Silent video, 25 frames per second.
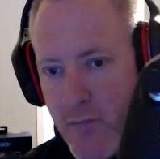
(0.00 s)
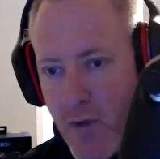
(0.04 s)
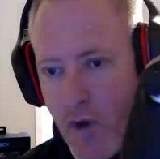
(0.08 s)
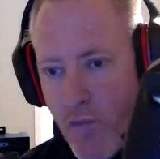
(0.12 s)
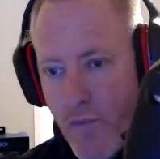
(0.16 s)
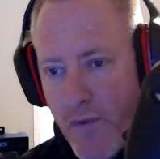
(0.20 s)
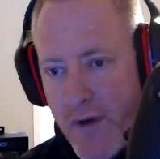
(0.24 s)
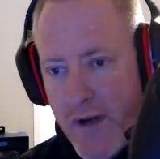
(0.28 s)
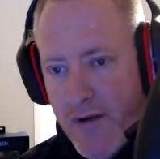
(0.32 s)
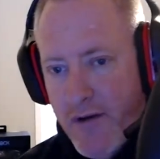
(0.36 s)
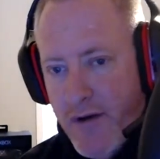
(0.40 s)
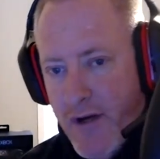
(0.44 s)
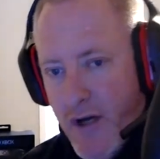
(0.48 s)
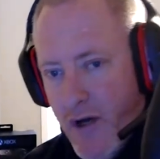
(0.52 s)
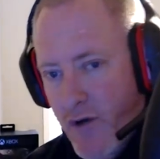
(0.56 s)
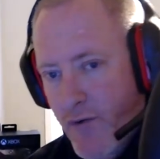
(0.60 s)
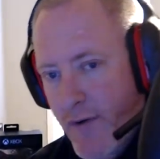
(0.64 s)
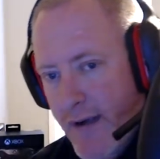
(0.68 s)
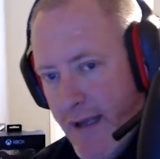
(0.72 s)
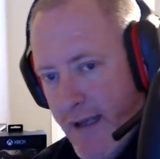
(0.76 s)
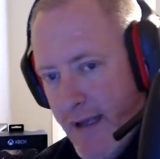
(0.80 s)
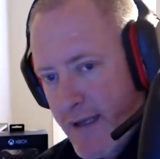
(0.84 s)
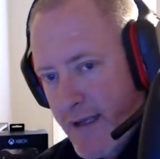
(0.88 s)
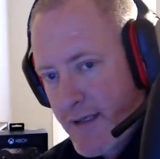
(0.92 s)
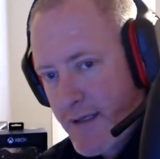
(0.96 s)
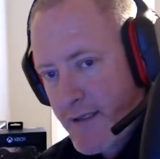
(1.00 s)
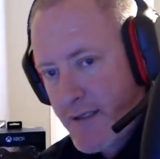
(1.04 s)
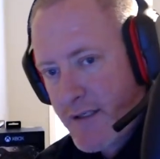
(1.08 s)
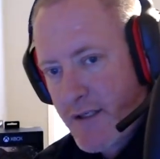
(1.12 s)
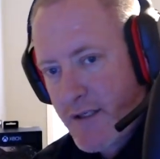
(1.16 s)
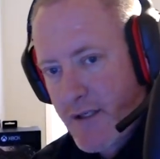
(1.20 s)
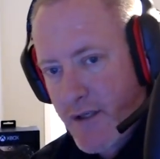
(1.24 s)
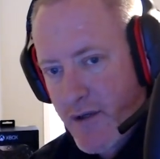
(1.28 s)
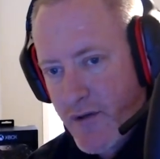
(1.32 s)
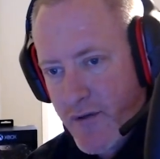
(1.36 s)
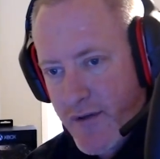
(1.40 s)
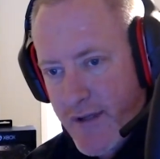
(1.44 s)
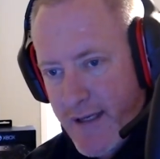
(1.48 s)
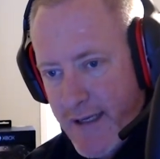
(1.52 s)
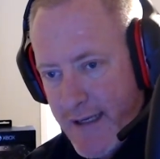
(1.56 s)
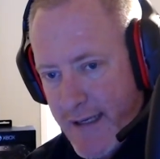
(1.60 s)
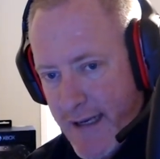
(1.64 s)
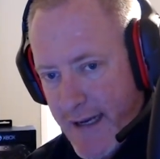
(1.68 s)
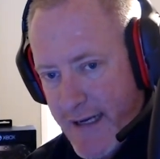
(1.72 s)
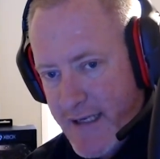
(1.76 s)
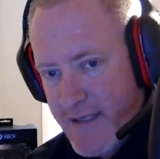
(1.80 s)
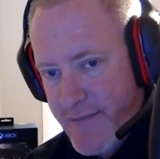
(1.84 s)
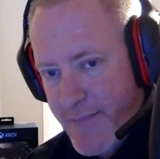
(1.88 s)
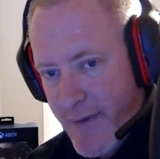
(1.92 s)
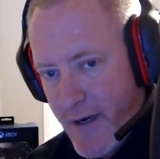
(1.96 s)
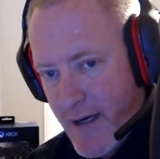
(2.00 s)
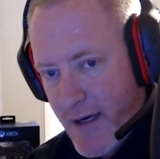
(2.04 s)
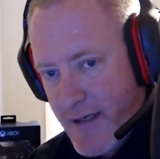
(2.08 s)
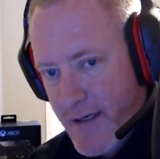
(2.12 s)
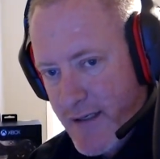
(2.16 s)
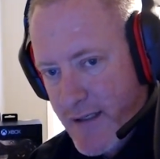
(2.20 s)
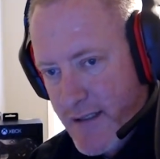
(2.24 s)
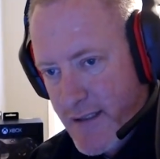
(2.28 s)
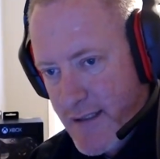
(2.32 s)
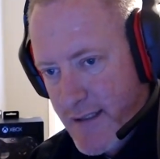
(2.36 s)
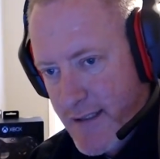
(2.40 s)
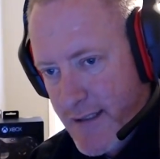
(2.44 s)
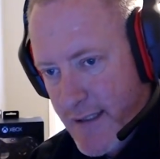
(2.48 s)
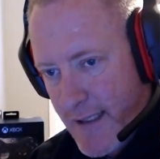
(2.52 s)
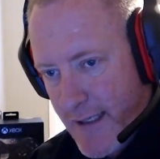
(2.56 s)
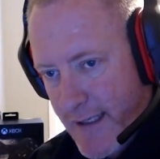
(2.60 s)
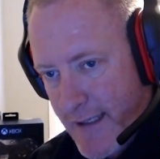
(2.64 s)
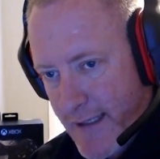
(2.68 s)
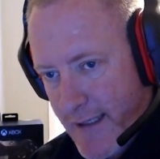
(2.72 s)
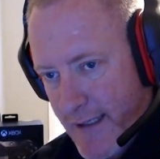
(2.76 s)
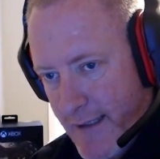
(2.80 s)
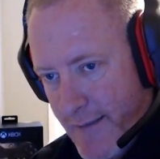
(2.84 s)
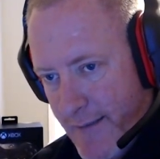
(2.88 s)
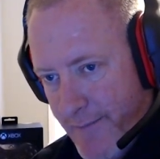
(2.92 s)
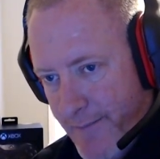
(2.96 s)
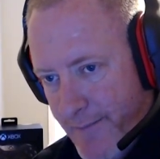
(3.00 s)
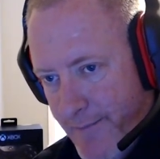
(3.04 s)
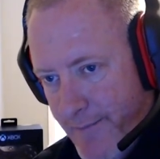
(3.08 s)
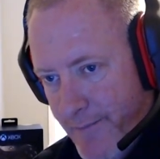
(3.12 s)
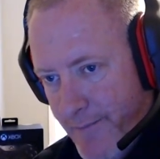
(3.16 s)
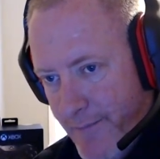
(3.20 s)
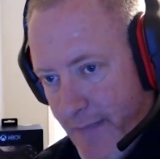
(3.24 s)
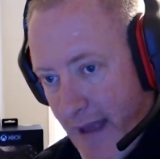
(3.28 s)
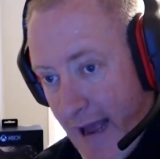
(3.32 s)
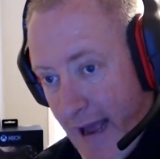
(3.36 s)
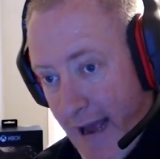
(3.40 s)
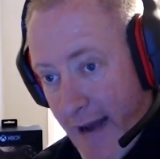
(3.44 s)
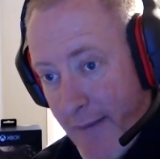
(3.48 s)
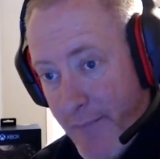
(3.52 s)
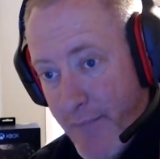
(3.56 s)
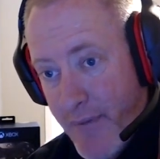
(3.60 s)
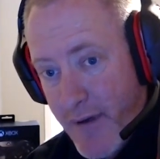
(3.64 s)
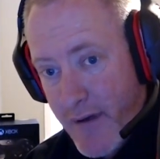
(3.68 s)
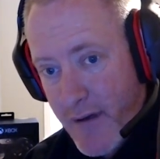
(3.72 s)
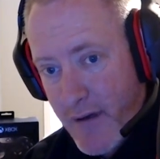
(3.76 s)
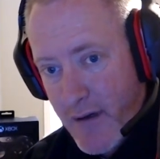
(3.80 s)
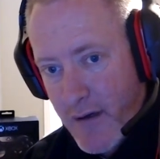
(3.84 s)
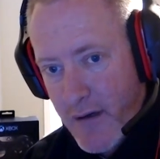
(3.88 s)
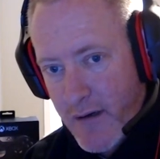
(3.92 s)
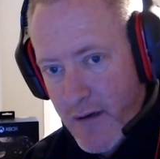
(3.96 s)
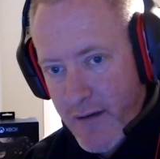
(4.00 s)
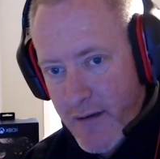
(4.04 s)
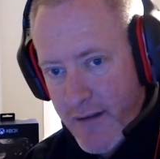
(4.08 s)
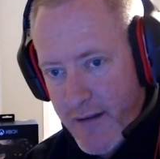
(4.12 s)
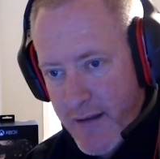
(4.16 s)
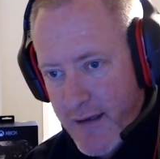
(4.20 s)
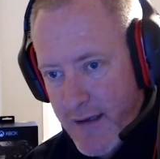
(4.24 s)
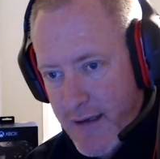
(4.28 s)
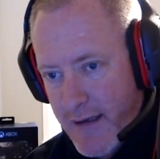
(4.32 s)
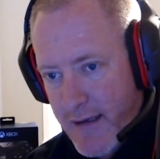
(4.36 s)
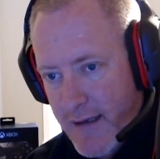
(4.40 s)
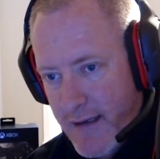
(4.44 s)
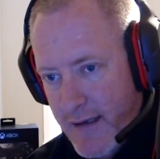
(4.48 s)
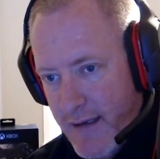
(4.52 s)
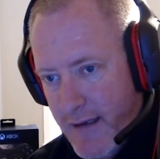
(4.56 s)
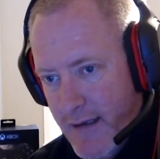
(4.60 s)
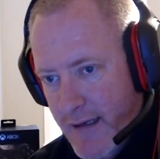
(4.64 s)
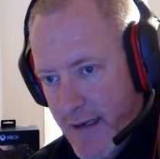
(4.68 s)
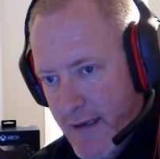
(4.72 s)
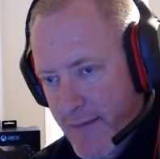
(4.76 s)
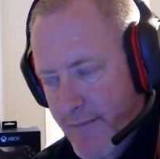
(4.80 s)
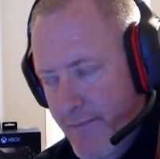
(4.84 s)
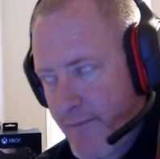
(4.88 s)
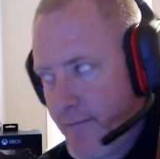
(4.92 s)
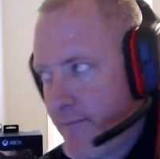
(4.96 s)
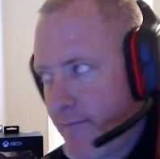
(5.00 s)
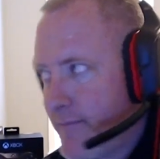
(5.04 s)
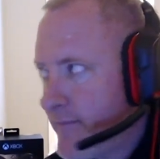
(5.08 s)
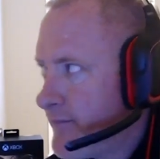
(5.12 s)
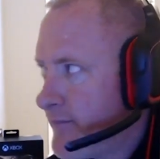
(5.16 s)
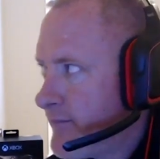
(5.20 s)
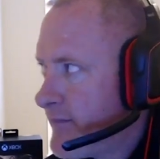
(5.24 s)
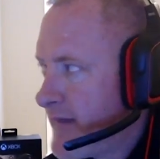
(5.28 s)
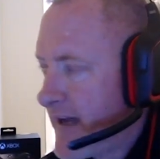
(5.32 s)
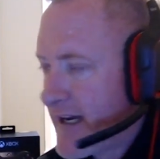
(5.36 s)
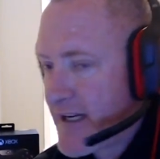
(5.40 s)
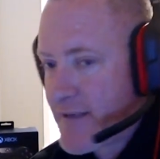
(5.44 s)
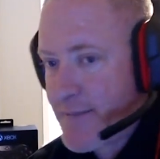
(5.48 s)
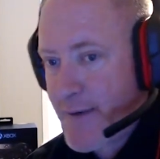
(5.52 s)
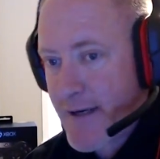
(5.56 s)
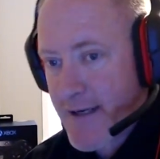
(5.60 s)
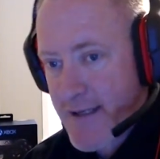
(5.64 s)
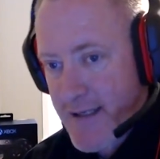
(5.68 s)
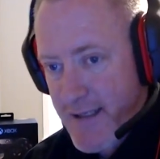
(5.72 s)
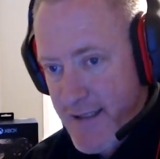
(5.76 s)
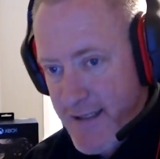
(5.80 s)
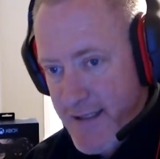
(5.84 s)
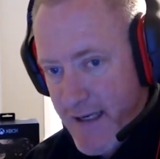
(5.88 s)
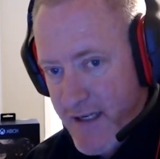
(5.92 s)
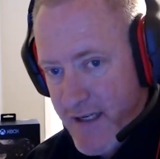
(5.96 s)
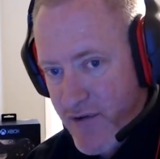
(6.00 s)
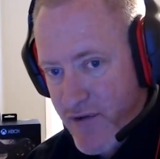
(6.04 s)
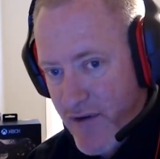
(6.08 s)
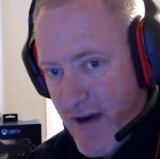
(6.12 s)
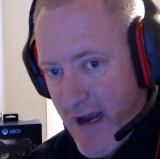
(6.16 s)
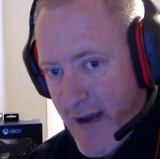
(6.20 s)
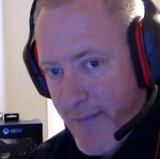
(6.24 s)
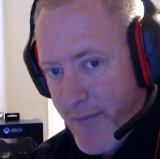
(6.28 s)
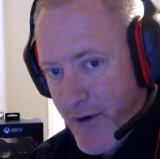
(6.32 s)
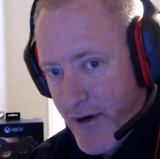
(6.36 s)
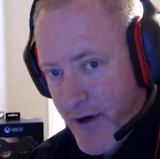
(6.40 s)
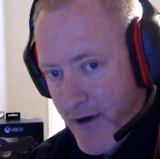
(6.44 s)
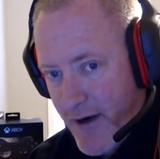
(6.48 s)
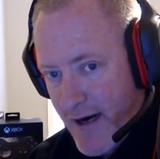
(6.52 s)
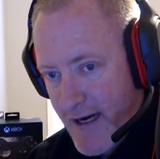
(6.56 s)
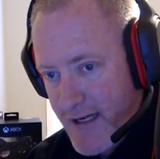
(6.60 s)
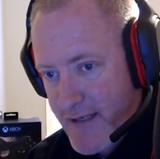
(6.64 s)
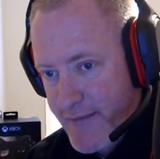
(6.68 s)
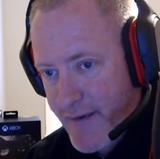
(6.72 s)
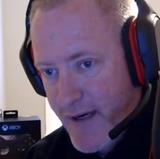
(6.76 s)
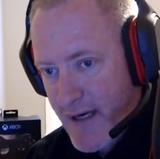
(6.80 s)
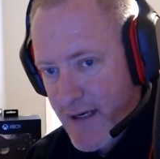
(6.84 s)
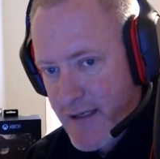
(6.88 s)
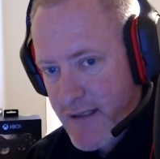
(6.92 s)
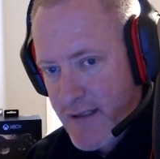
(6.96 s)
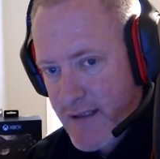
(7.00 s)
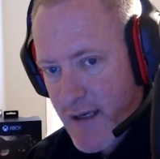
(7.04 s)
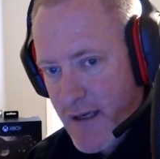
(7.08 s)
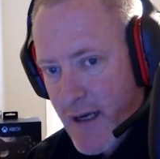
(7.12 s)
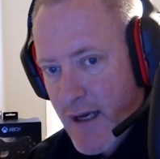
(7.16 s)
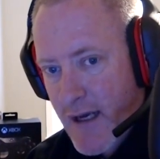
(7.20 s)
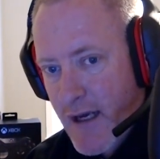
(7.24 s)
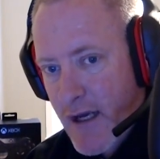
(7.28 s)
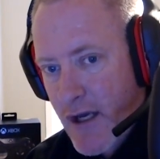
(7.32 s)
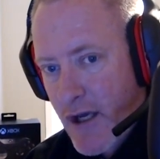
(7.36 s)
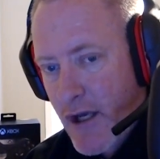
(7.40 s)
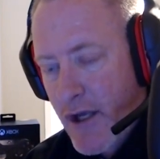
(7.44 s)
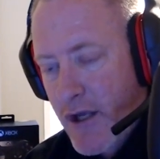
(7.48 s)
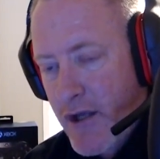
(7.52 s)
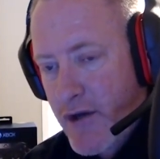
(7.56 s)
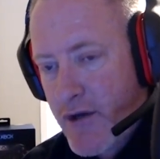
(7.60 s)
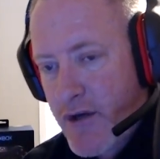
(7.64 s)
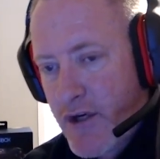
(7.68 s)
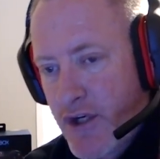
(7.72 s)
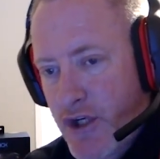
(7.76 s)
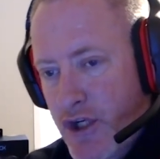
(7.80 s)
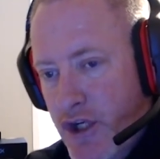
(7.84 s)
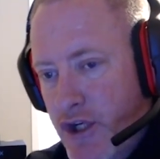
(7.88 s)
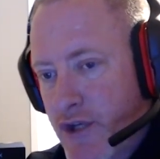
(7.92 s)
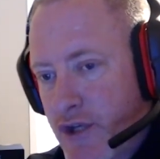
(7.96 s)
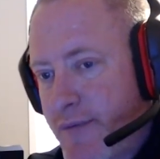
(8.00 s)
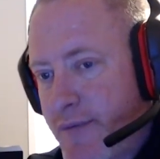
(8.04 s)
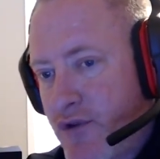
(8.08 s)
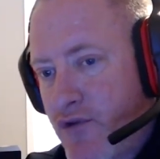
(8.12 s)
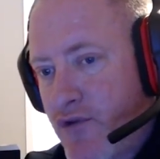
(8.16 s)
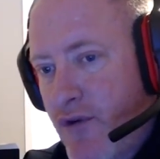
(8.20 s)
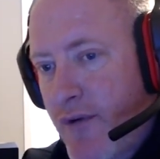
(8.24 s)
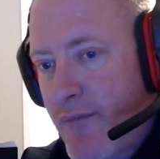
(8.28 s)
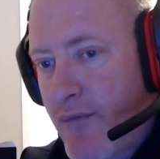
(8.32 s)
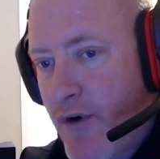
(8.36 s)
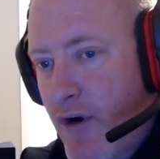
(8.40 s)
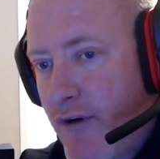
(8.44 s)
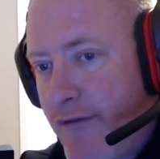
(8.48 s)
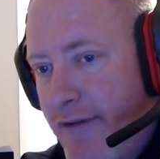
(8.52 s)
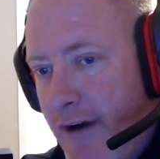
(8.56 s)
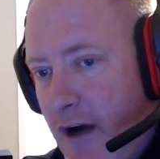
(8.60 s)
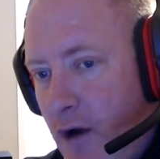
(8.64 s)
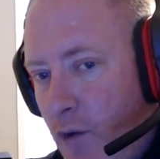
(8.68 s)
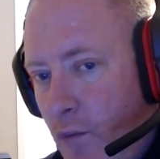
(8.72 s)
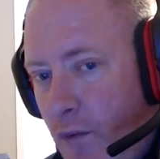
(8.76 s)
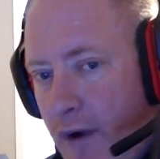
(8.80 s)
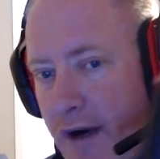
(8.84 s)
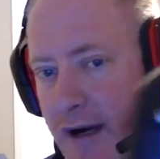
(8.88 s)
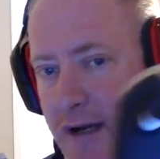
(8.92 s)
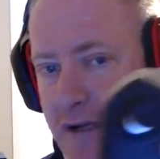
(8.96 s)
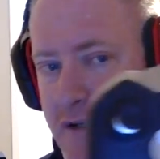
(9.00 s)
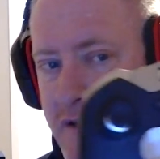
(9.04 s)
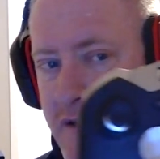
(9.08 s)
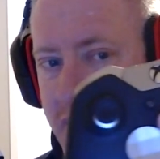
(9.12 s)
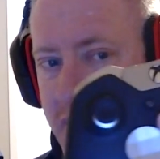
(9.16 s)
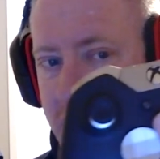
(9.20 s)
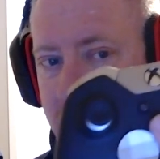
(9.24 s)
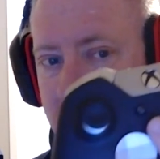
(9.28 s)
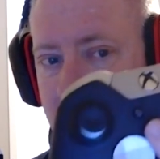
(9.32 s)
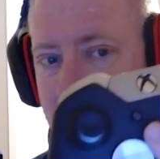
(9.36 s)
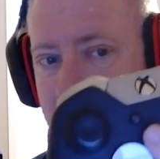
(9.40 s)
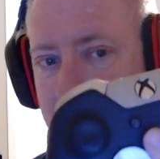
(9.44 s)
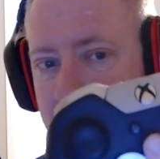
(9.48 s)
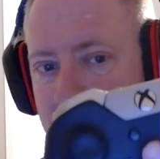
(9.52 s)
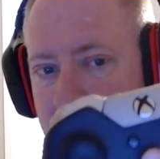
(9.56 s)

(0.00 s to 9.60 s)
When you go into the Xbox app, the Xbox accessory app on your Xbox, you can choose between profile 1 and 2